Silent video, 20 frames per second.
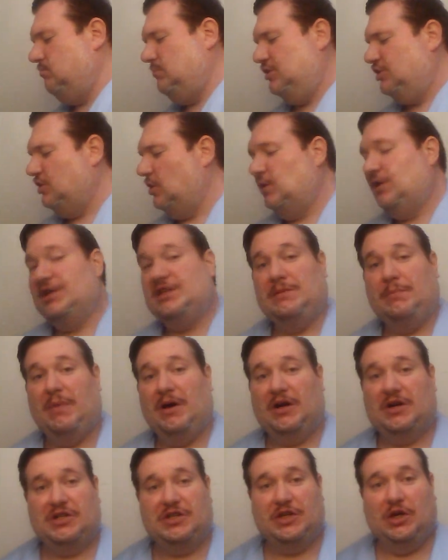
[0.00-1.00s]
sold as a
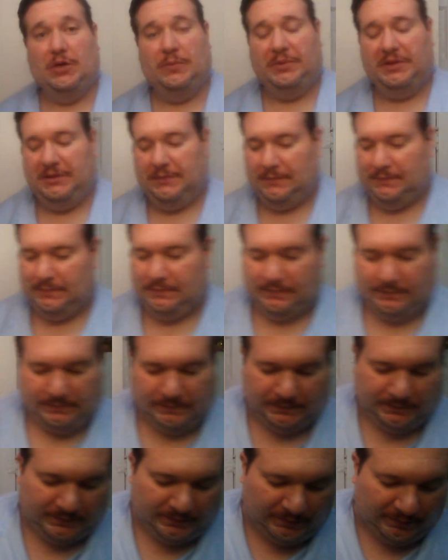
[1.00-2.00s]
butter soap.
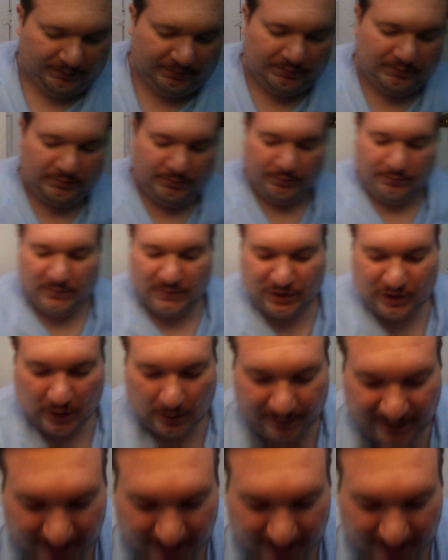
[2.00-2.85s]
Soap